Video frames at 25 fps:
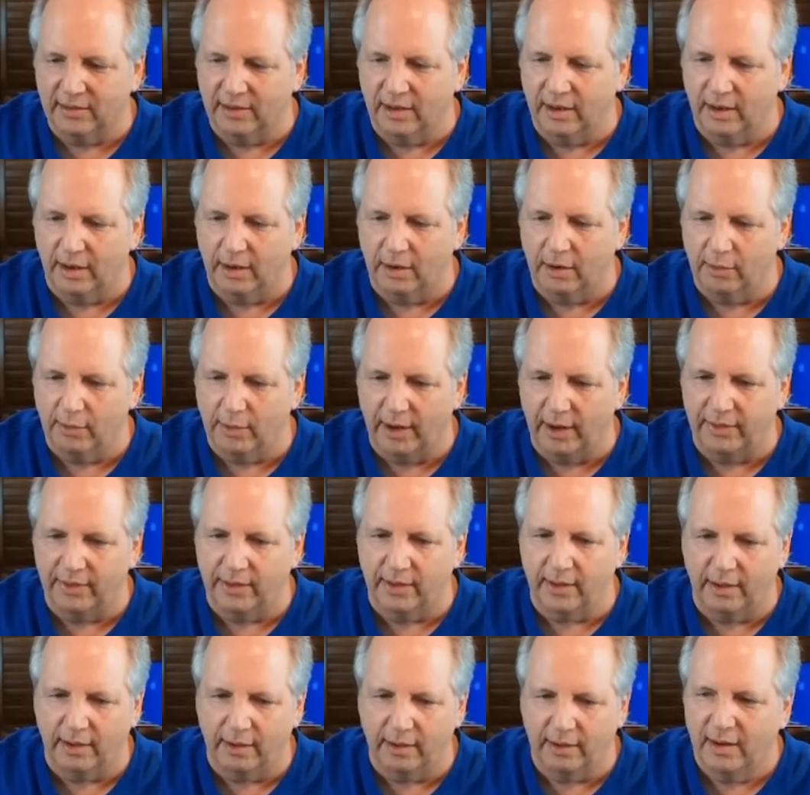going to go right
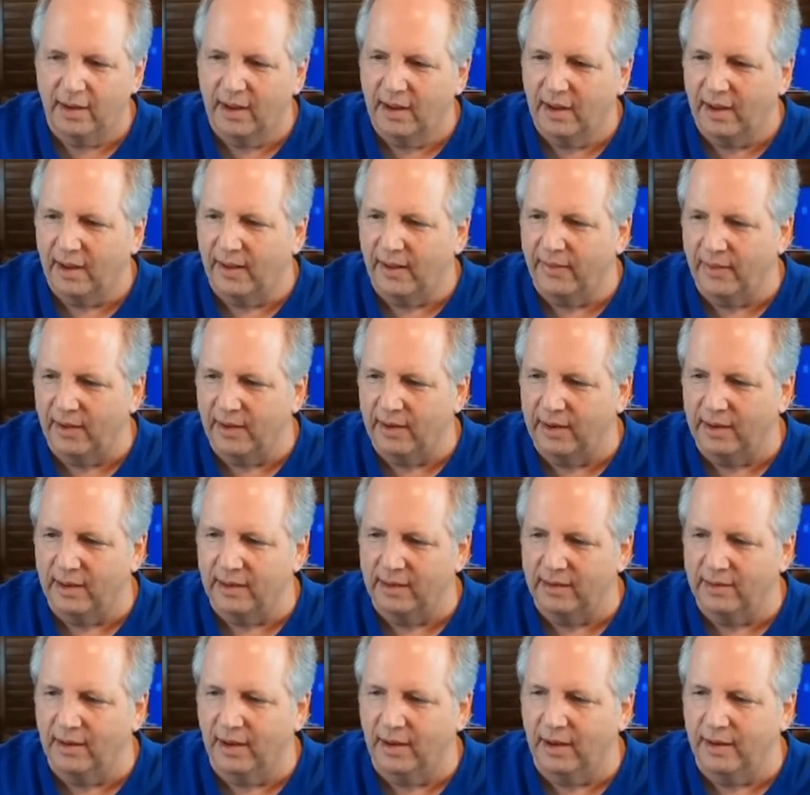there, and then
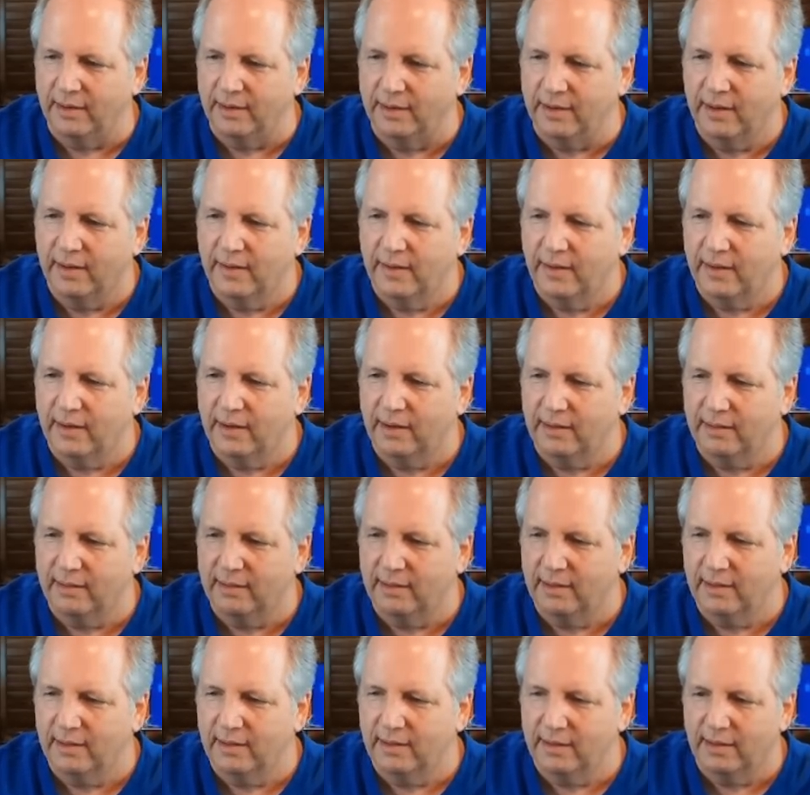hit done.
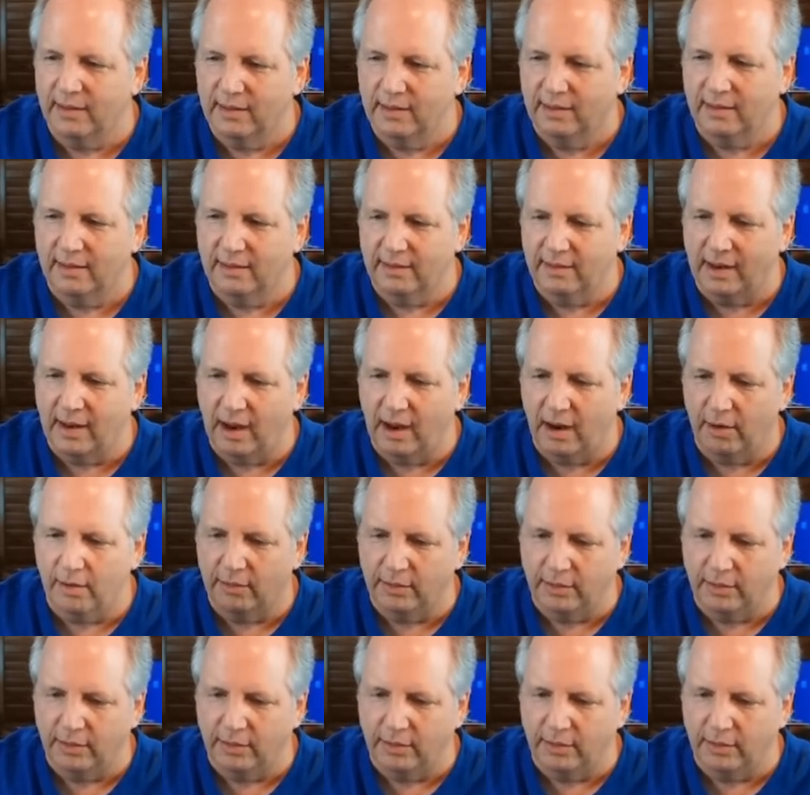Now